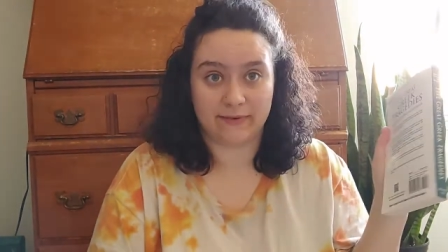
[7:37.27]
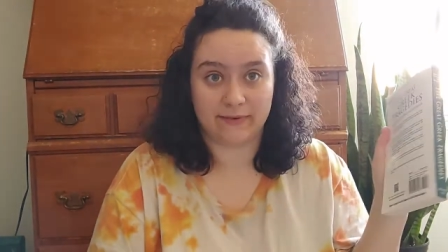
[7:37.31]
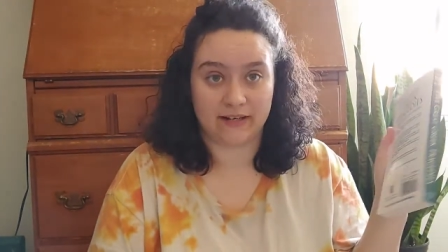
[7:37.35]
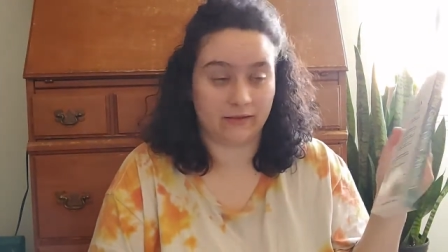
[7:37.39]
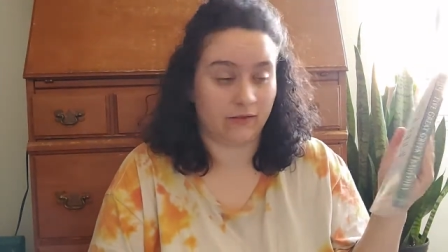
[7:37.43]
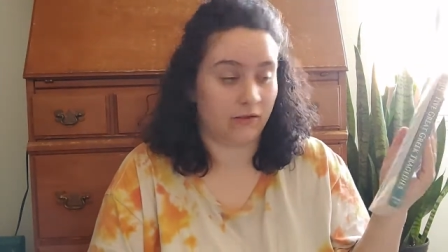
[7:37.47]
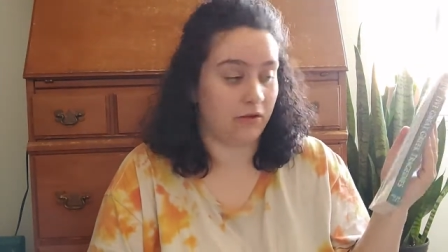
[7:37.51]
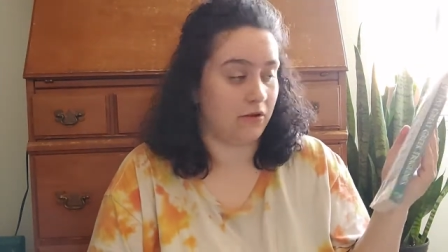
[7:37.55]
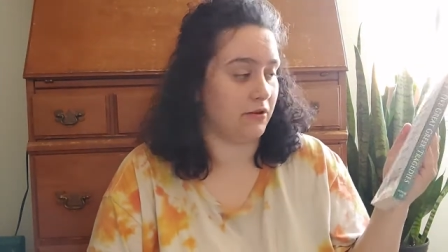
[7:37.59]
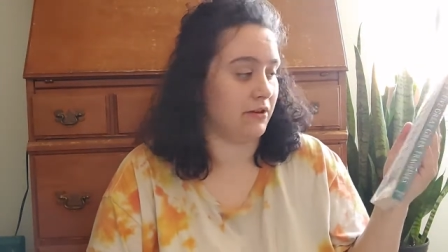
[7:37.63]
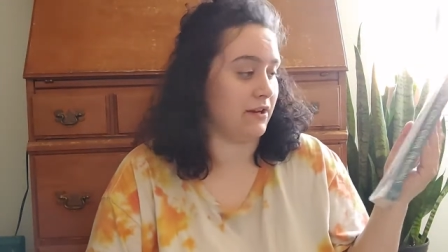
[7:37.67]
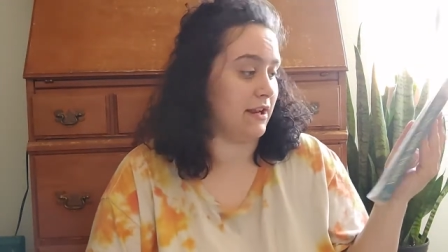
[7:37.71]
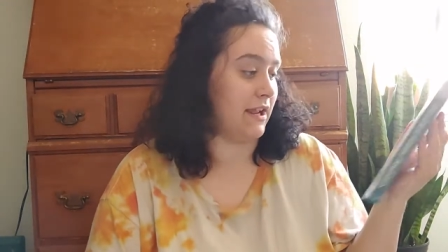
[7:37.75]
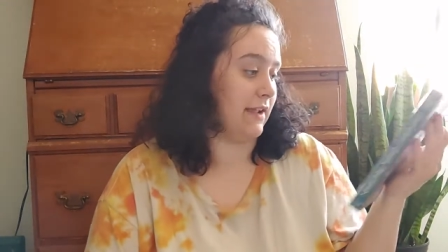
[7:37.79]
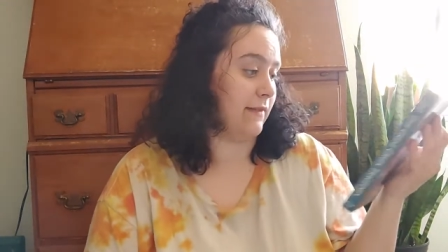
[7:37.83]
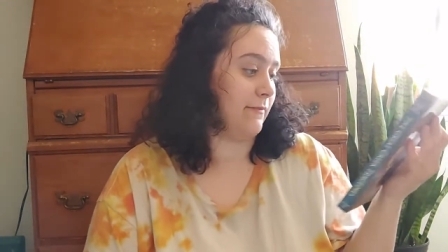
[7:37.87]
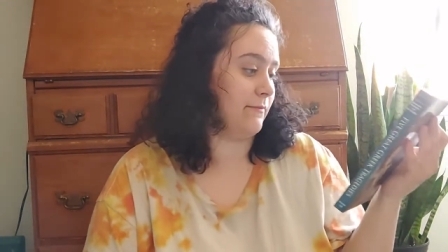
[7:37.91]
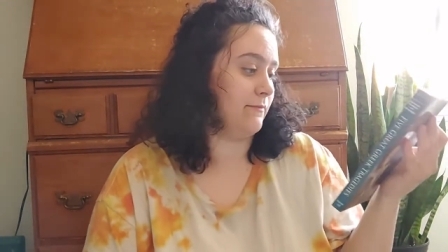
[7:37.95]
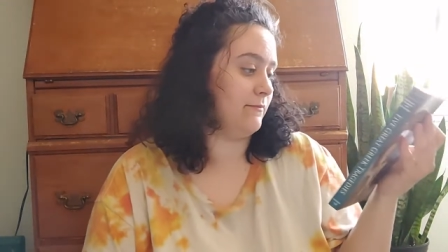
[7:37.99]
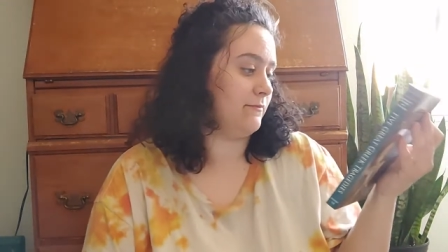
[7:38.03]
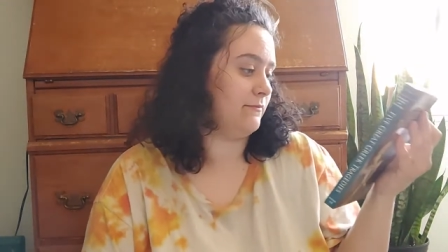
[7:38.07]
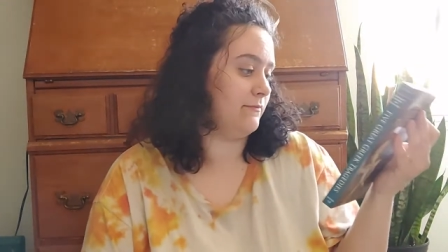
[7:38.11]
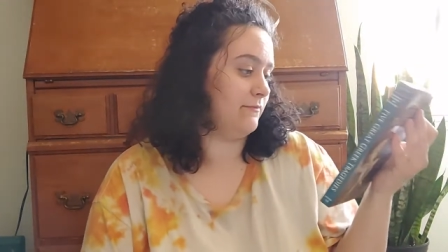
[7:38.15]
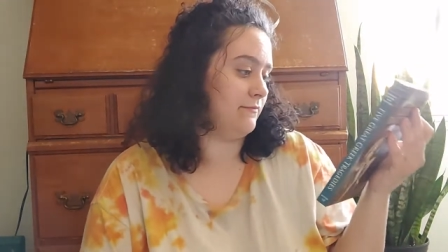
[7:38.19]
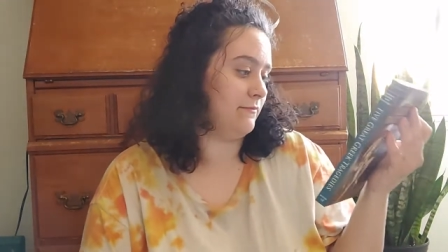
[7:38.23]
been a long day.
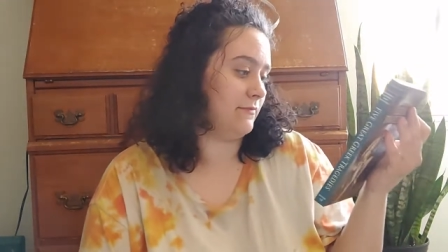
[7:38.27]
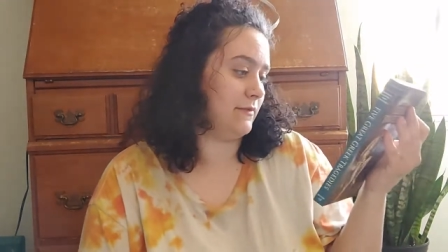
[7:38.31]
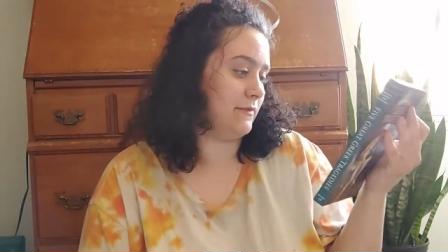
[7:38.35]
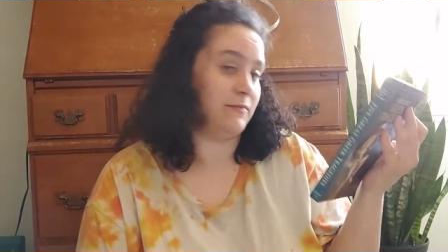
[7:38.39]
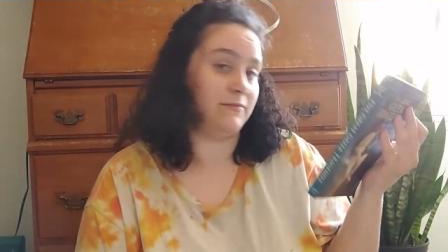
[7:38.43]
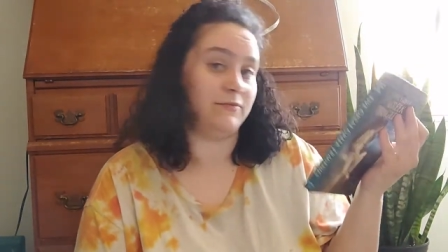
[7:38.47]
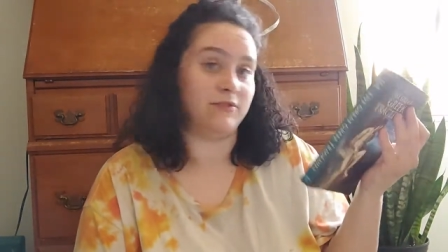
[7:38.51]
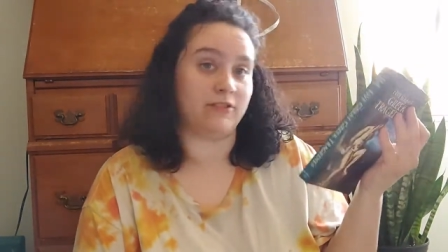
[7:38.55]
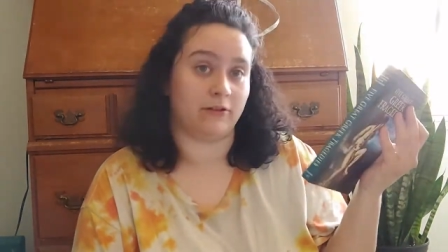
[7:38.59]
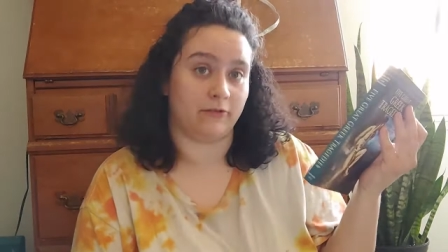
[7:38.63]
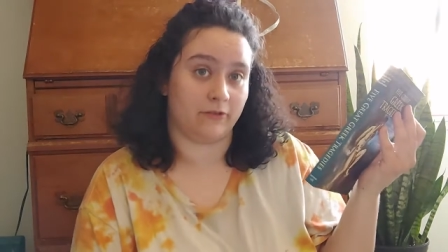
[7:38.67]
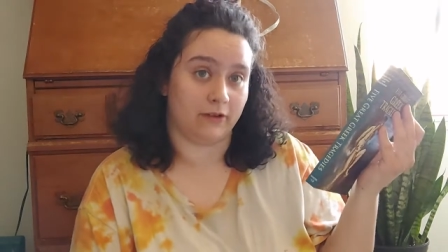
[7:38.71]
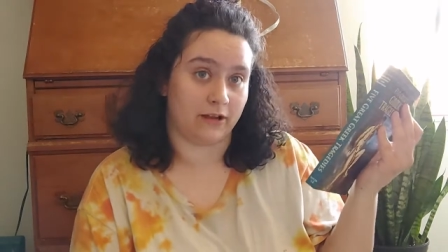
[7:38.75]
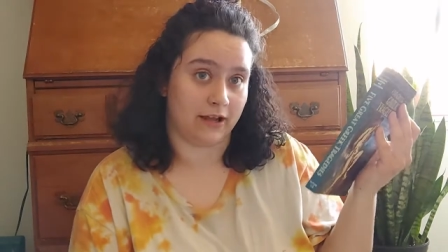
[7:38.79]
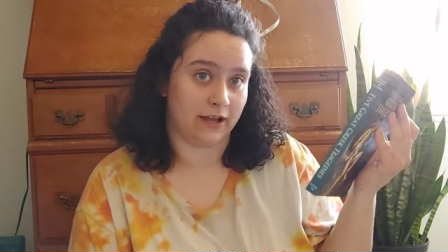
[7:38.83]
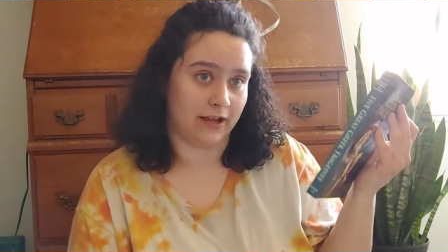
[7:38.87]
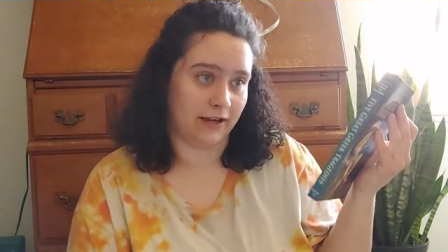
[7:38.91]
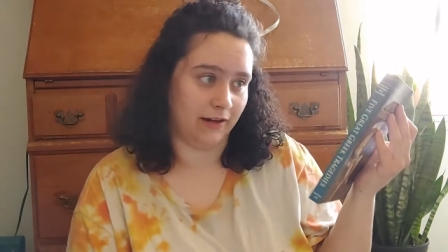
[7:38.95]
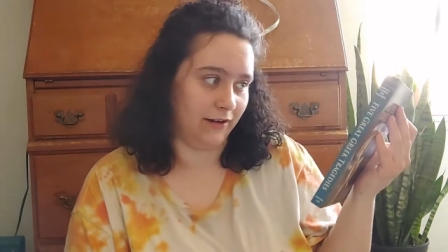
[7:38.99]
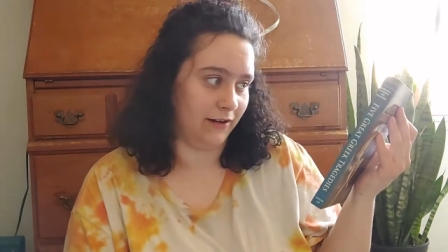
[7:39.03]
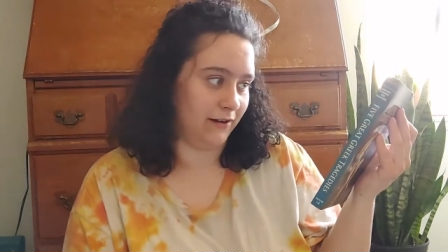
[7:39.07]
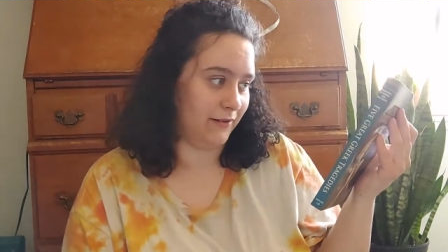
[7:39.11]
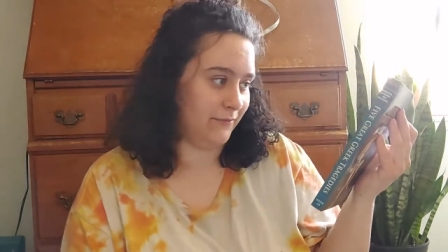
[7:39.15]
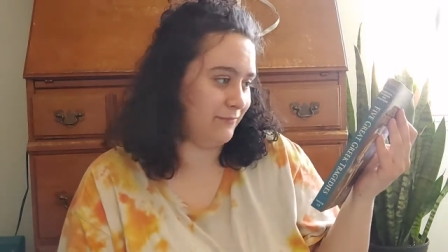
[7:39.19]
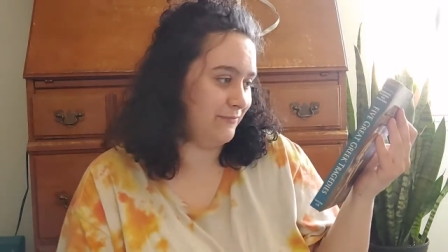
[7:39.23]
I'm so
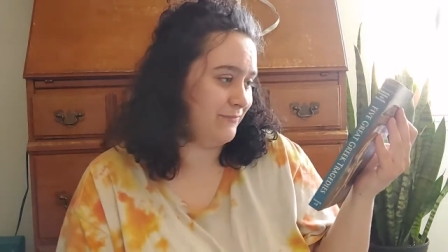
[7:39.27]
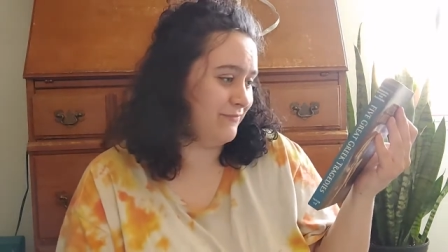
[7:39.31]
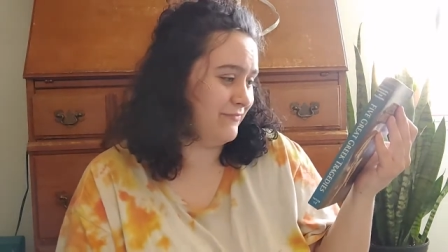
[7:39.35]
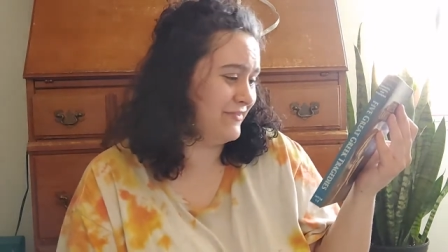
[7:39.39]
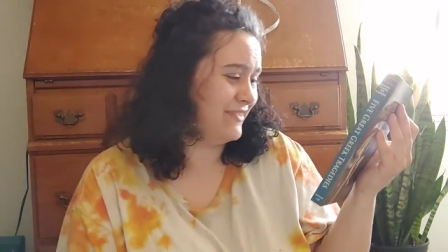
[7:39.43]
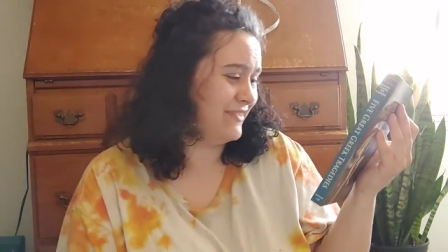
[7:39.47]
tired.